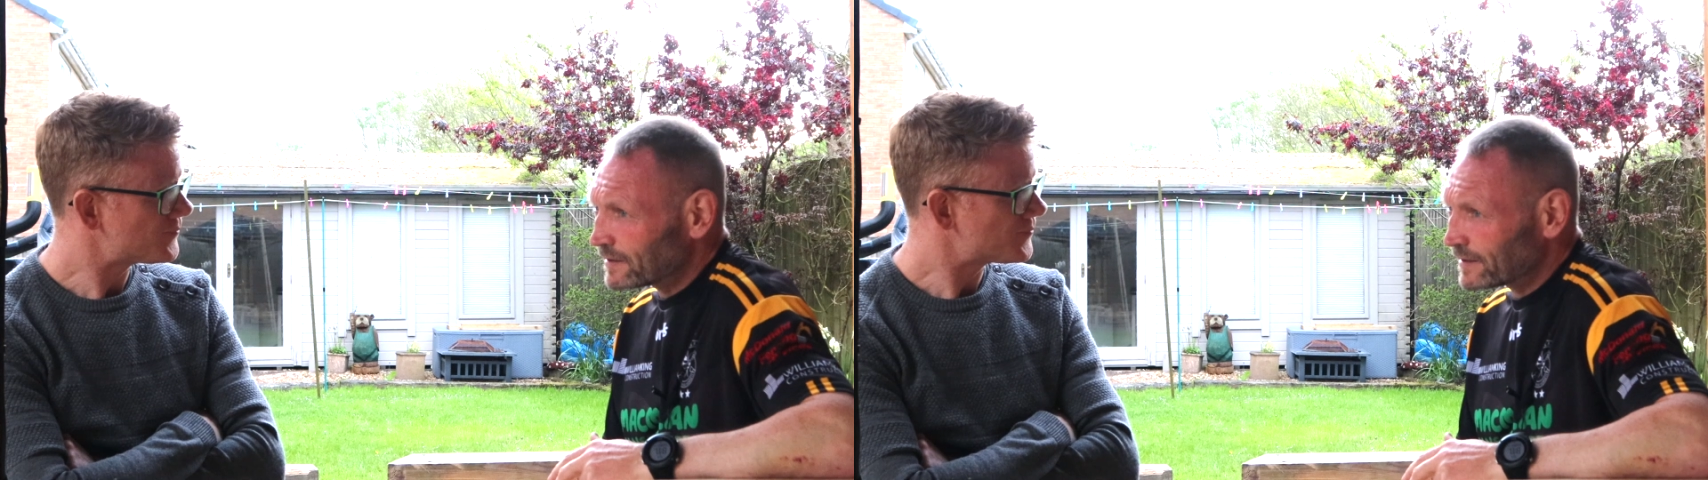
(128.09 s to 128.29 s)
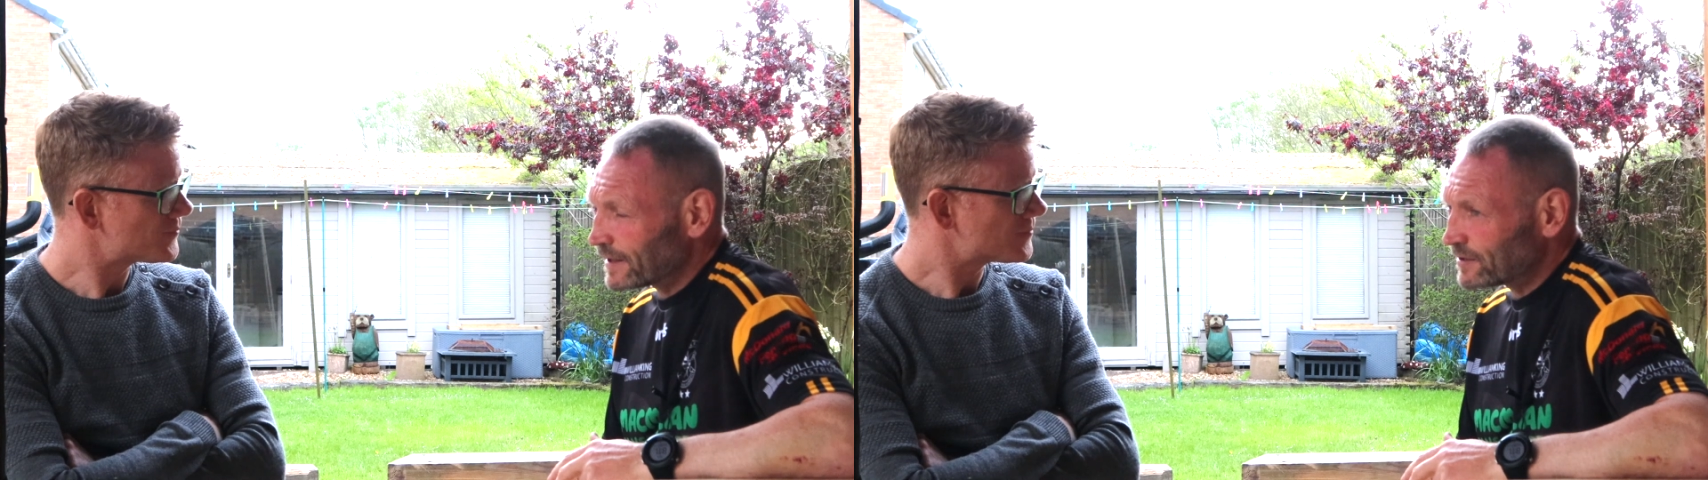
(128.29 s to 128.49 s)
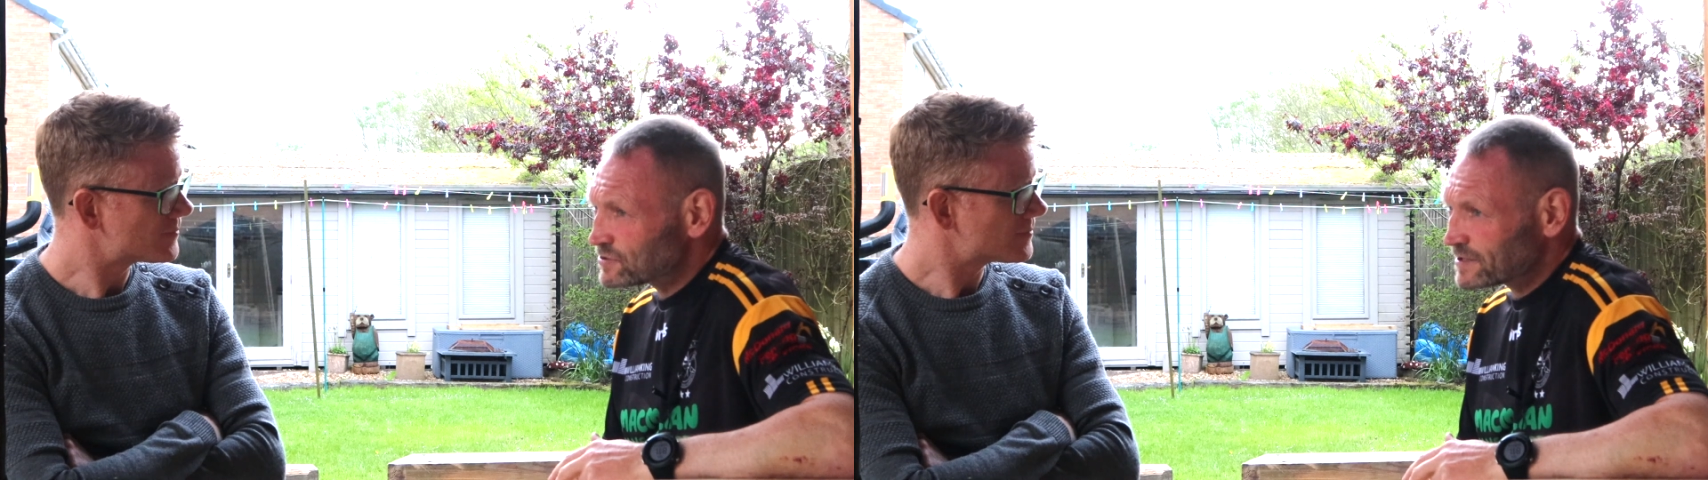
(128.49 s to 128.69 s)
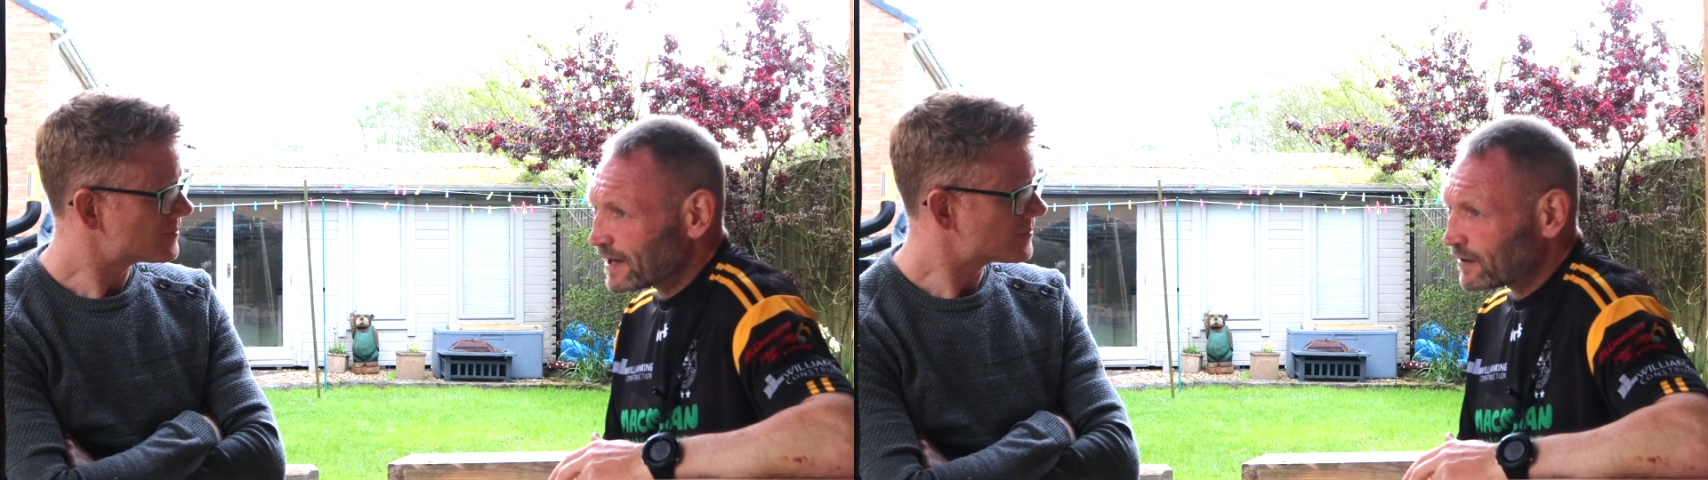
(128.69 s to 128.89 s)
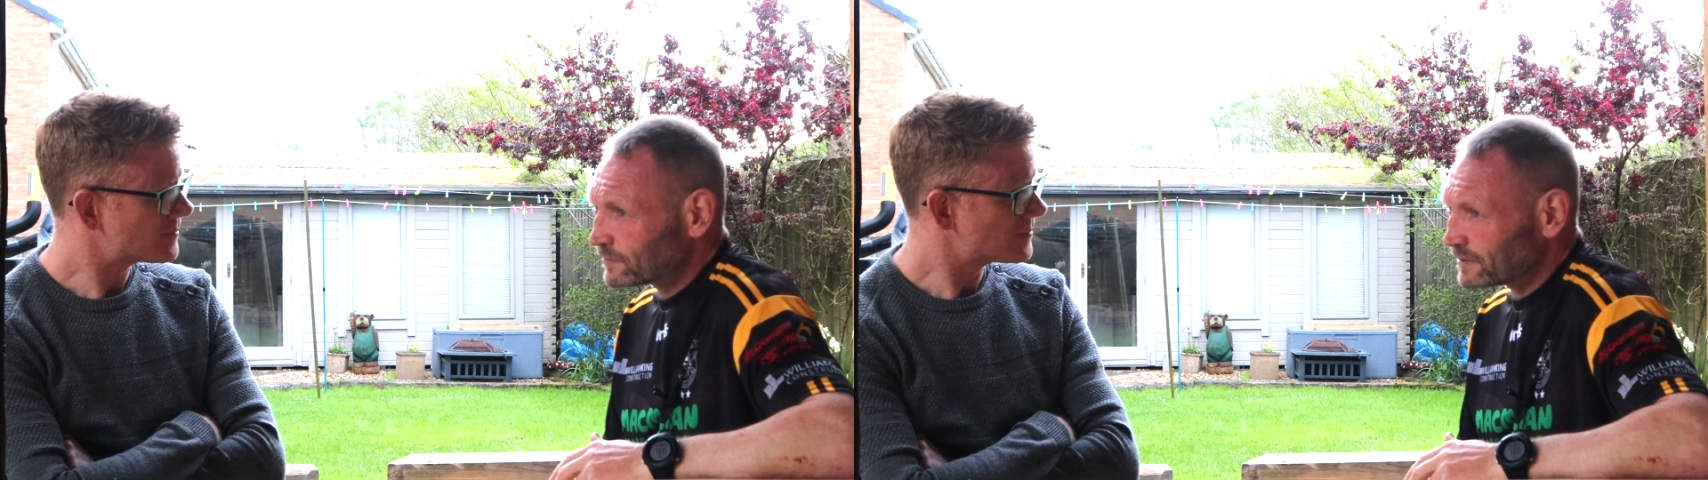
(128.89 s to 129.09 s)
in each
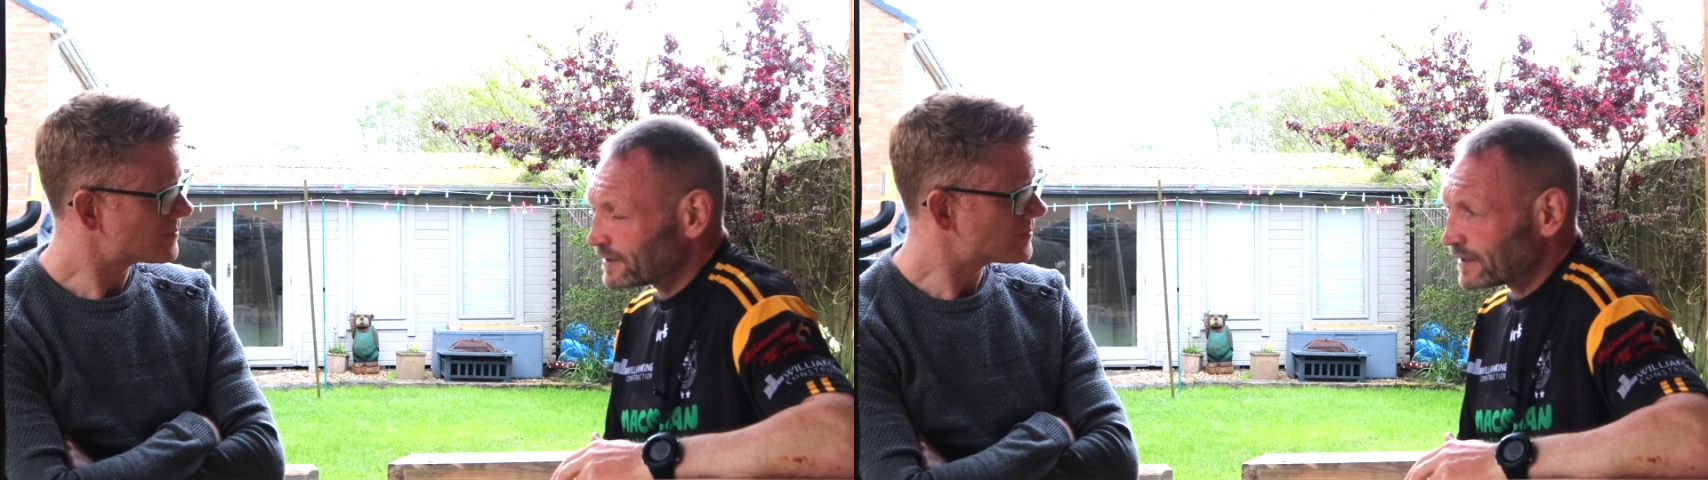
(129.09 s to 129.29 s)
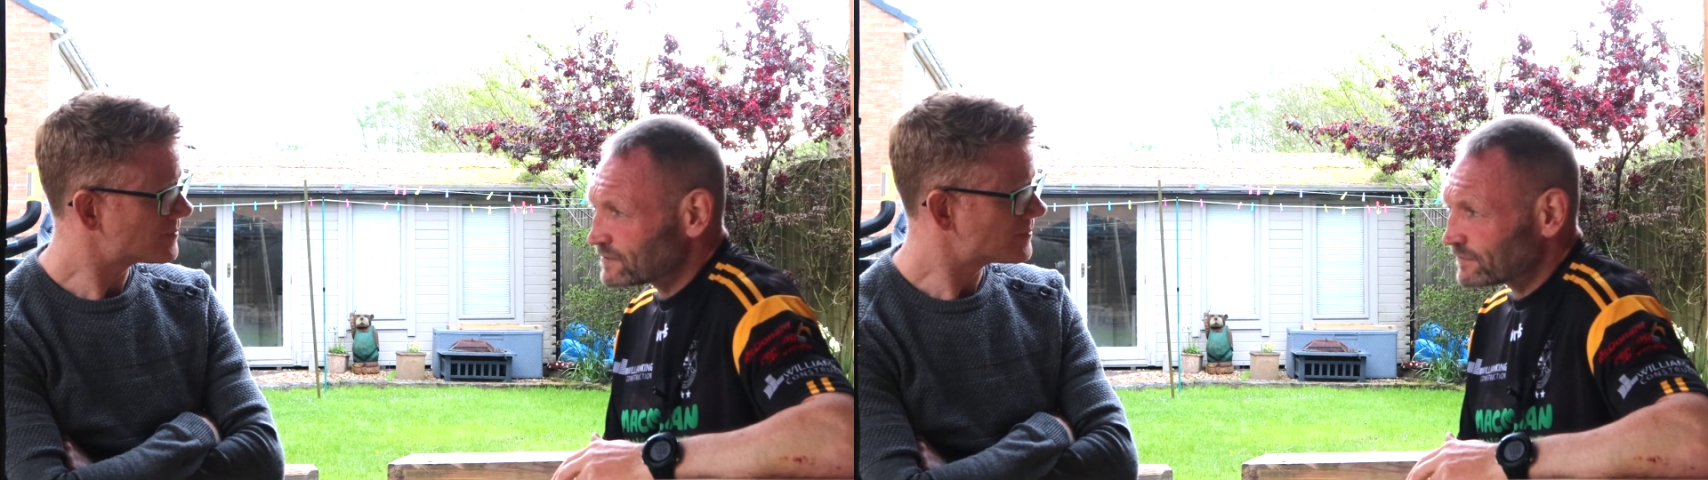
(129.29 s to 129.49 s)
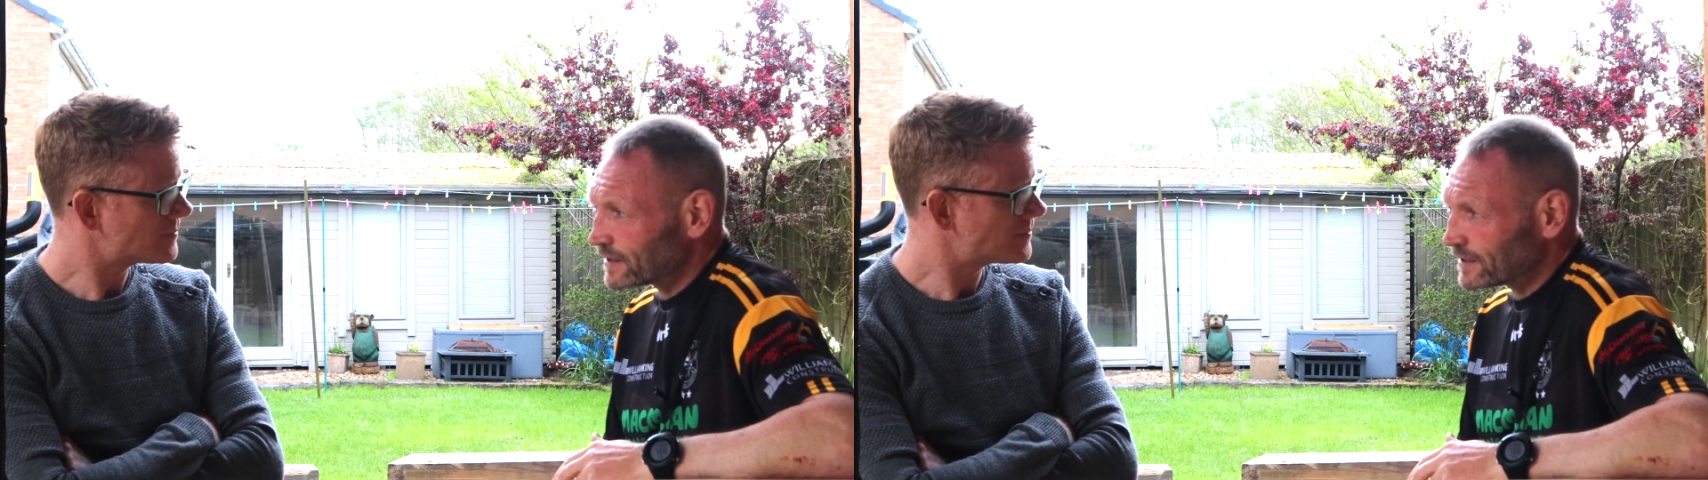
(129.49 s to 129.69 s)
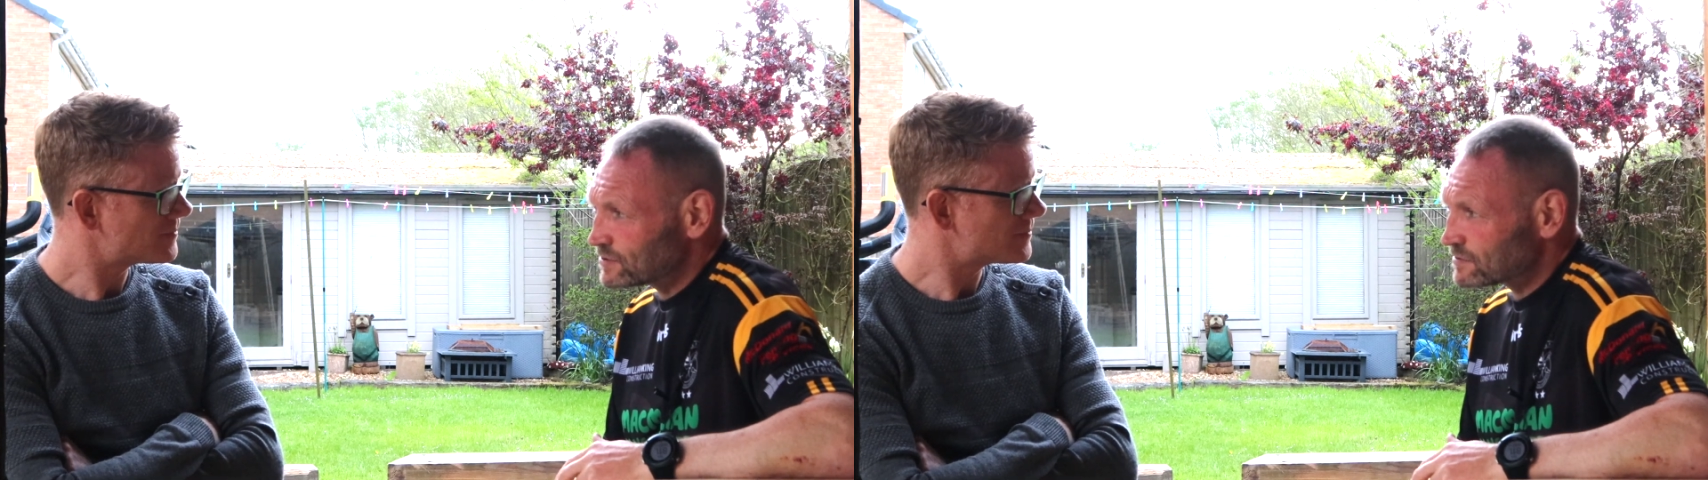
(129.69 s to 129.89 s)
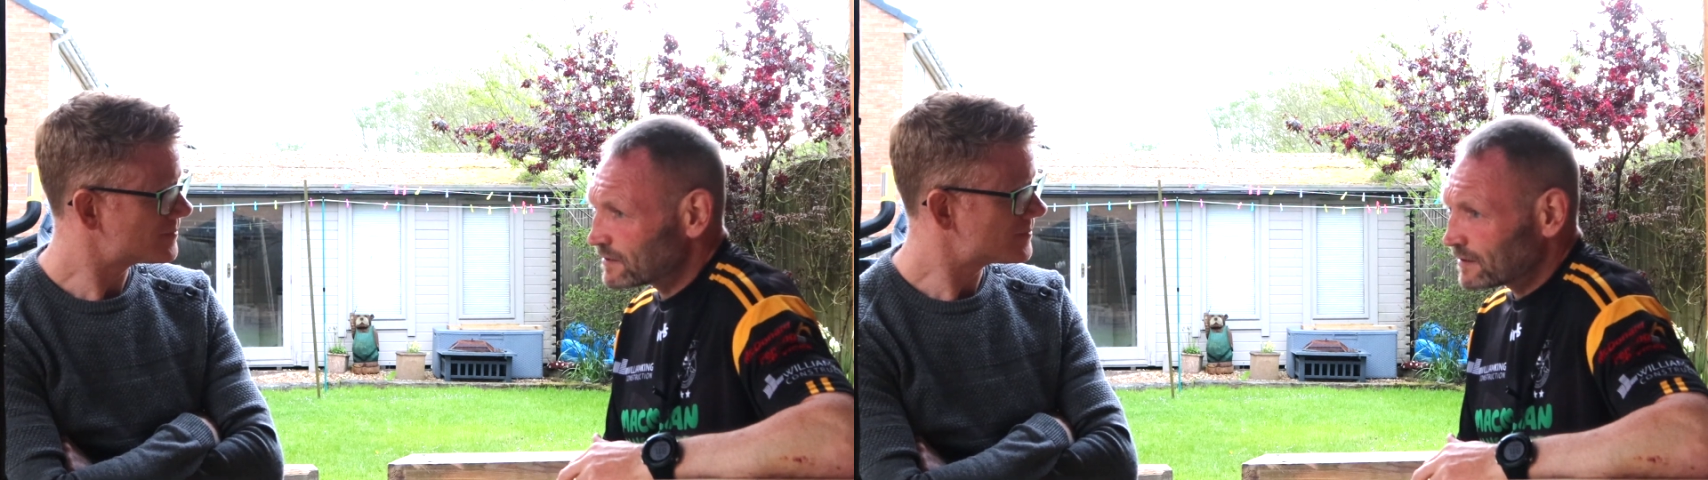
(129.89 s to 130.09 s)
town, in each
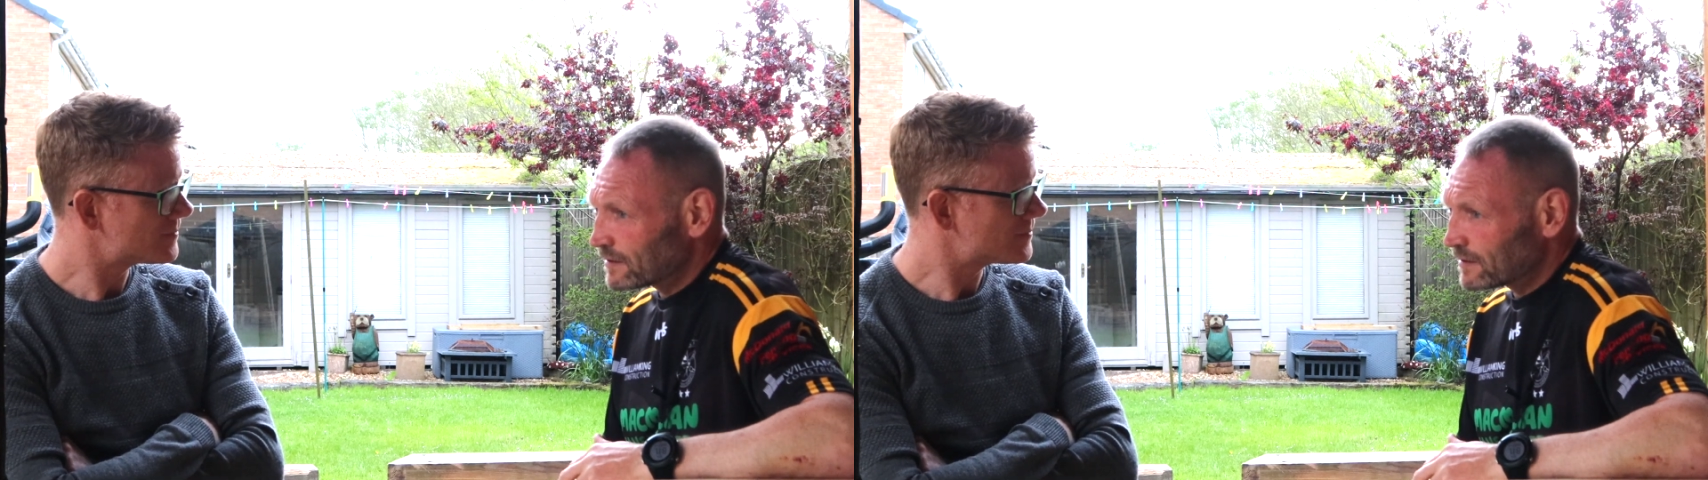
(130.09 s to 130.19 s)
village,